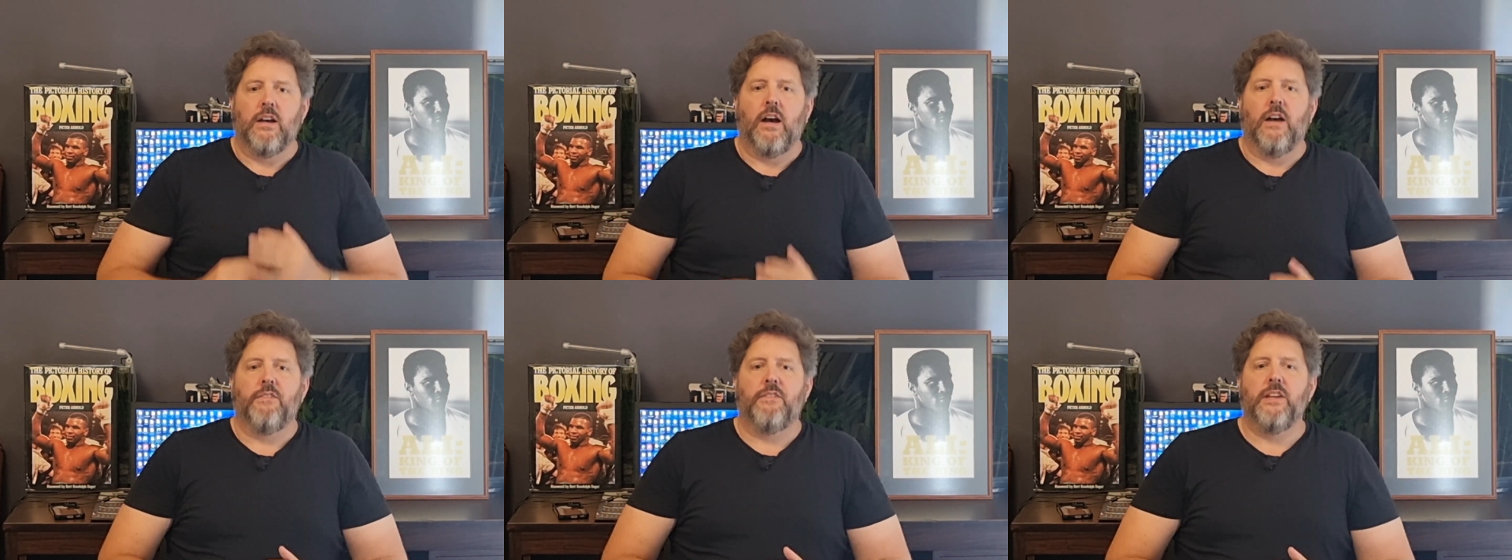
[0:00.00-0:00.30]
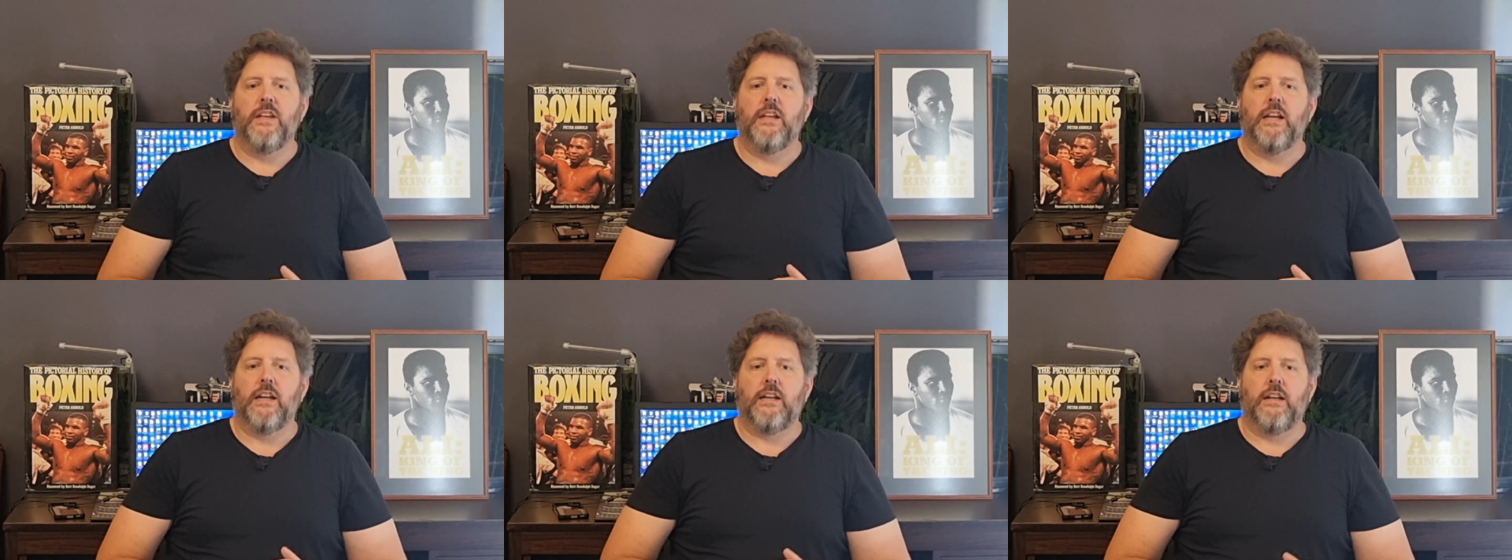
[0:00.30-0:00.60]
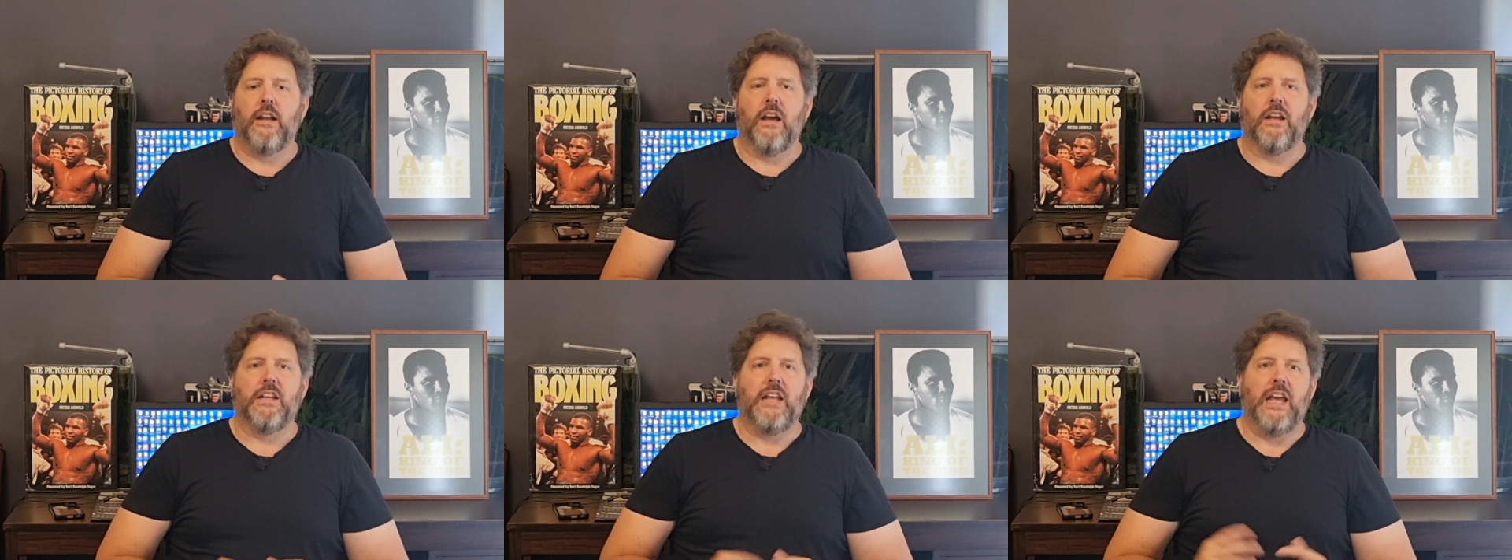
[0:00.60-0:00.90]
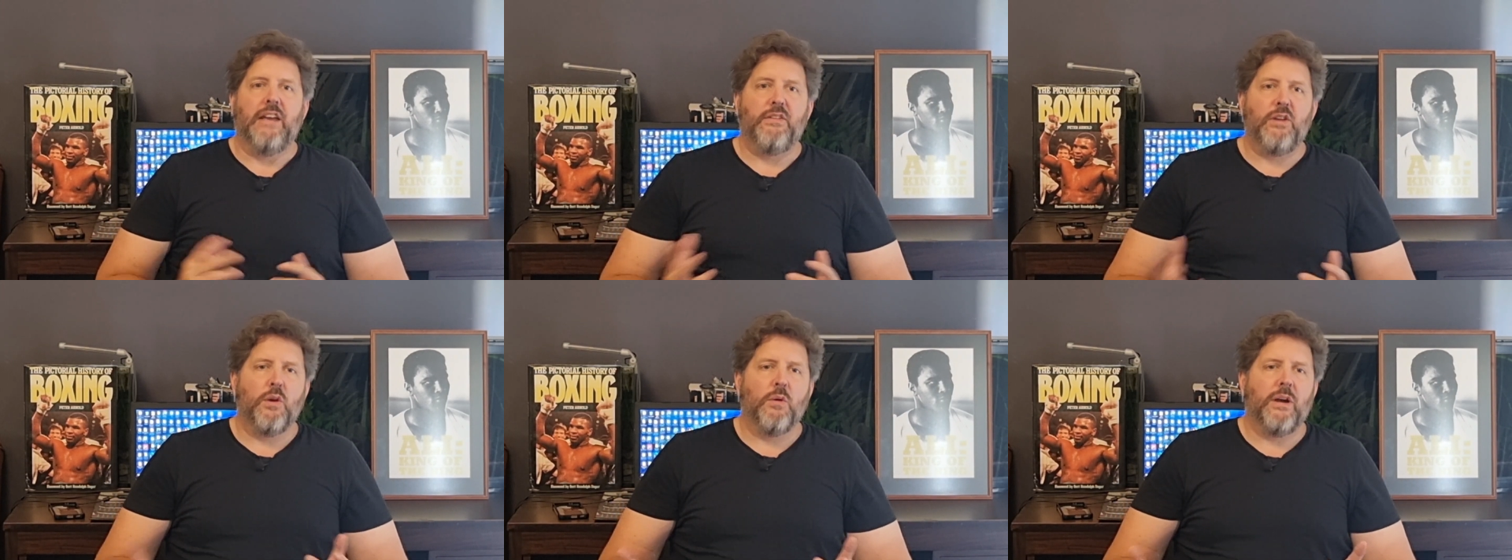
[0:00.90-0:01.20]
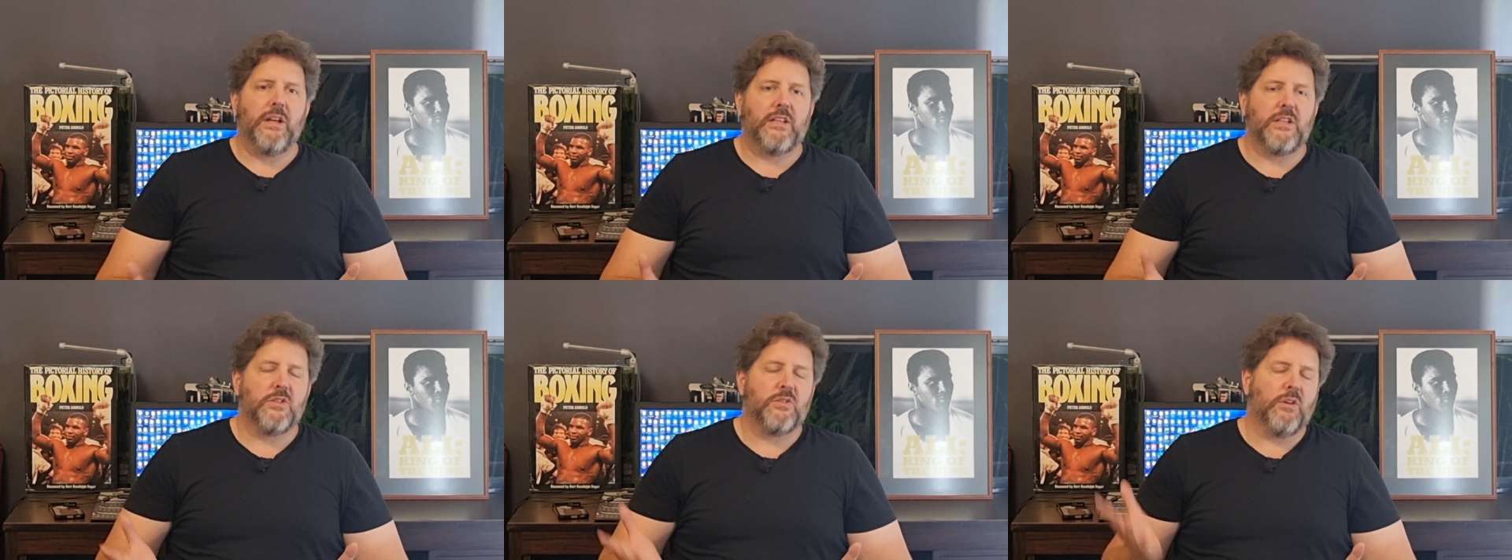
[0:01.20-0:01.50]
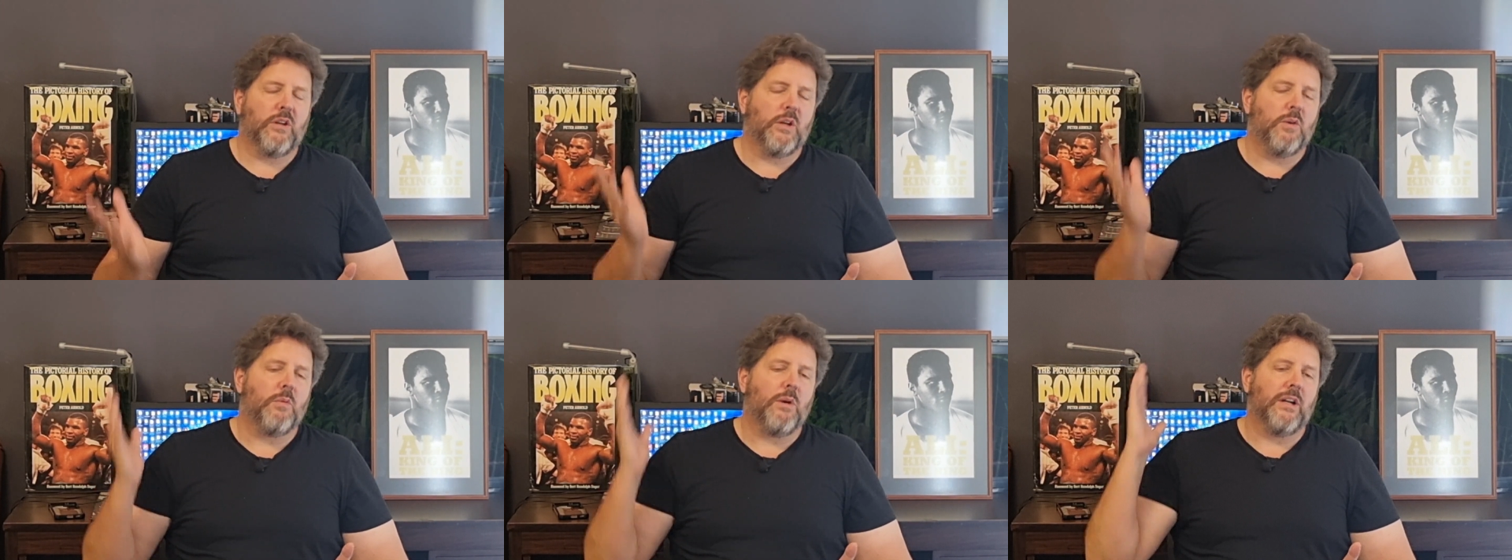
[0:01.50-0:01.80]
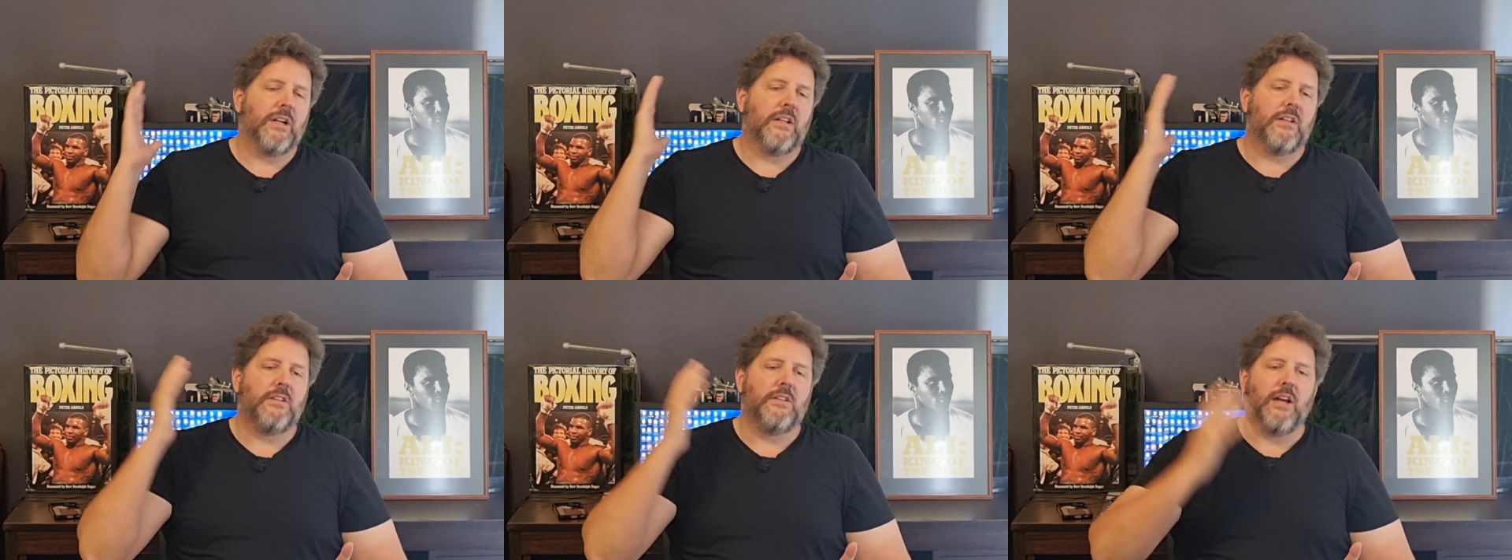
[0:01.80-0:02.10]
I think at light heavyweight he's not a
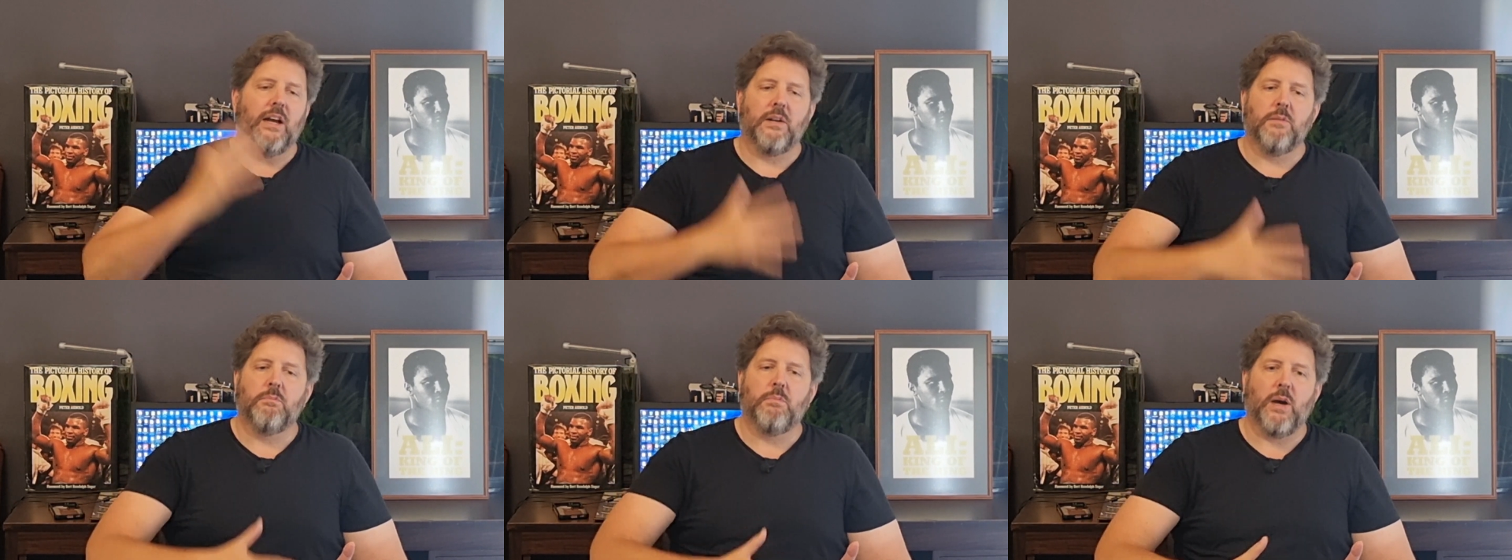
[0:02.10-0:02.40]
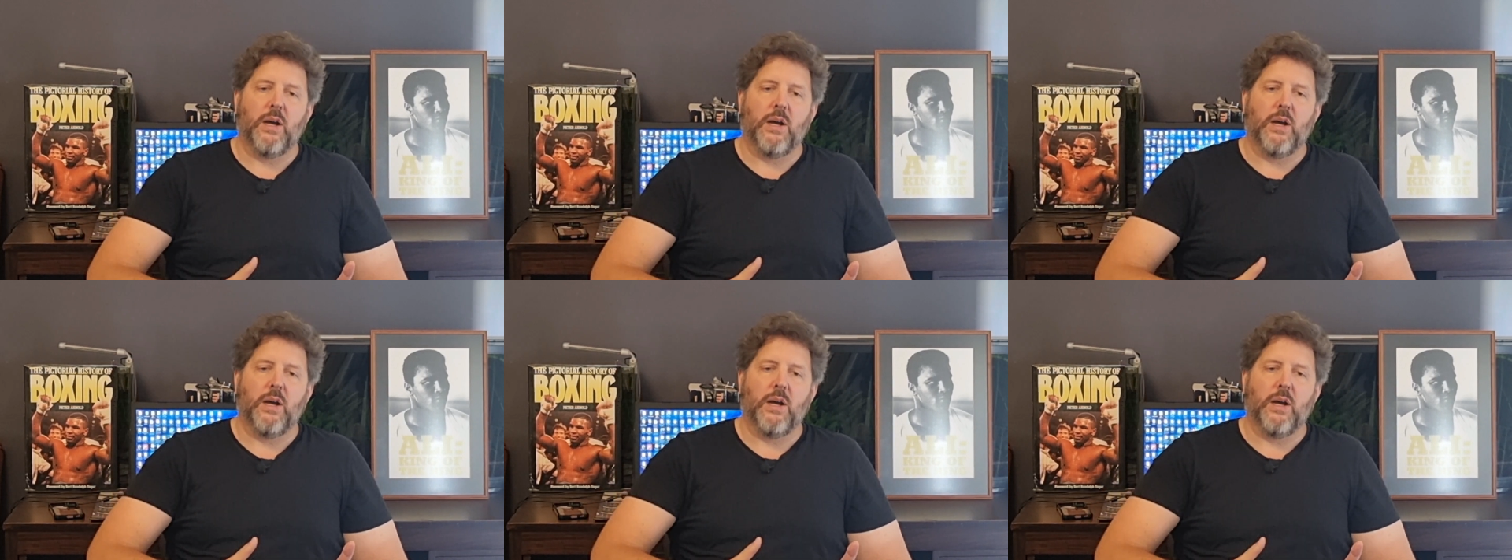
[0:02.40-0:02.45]
one and done